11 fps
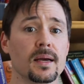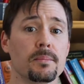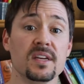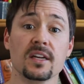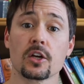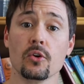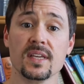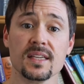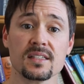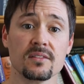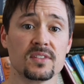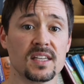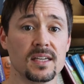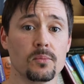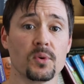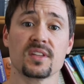Being a cohesive
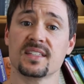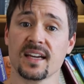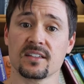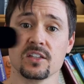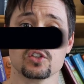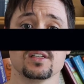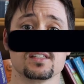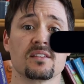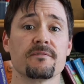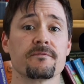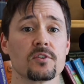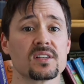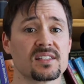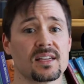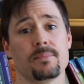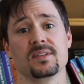team with the technician is the first
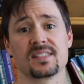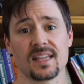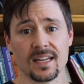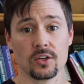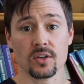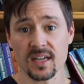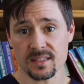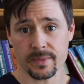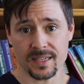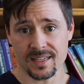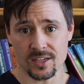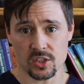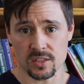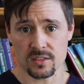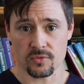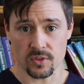step in setting good
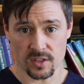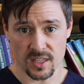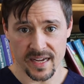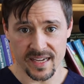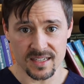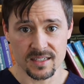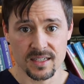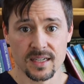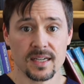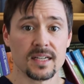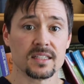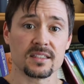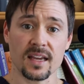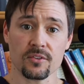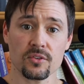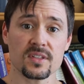expectations for the client.
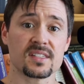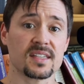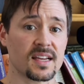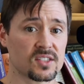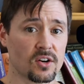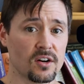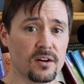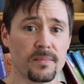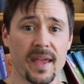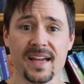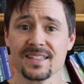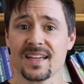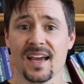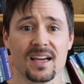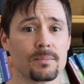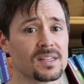Together, the CSR and
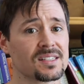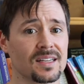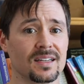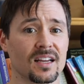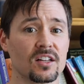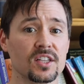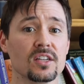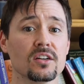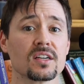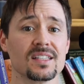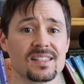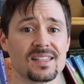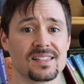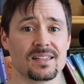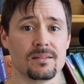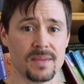tech must send a clear,
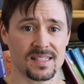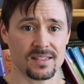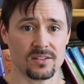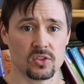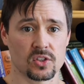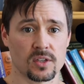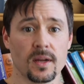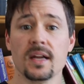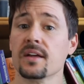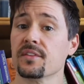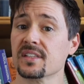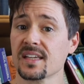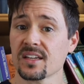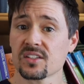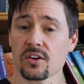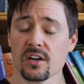consistent message. The
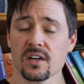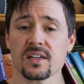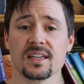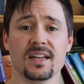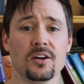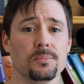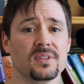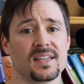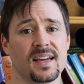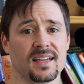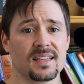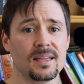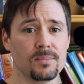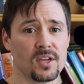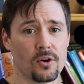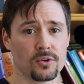CSR can help the tech keep
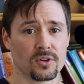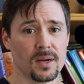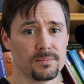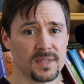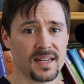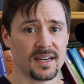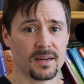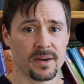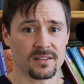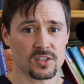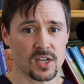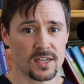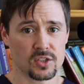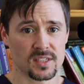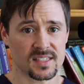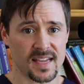the owner updated about change
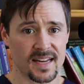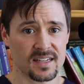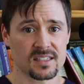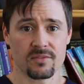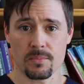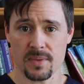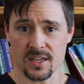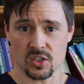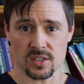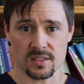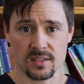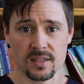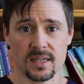in status of the patient.